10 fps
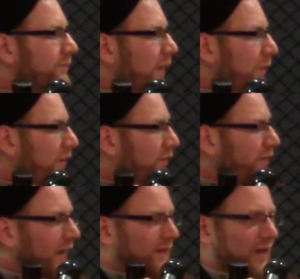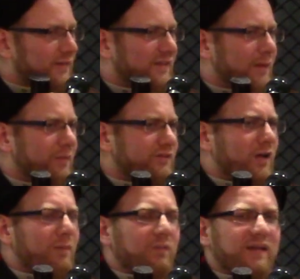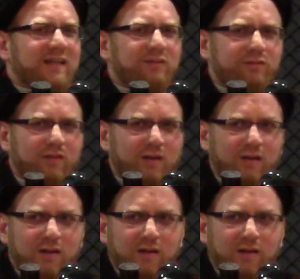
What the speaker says: about the fact that Islam does not believe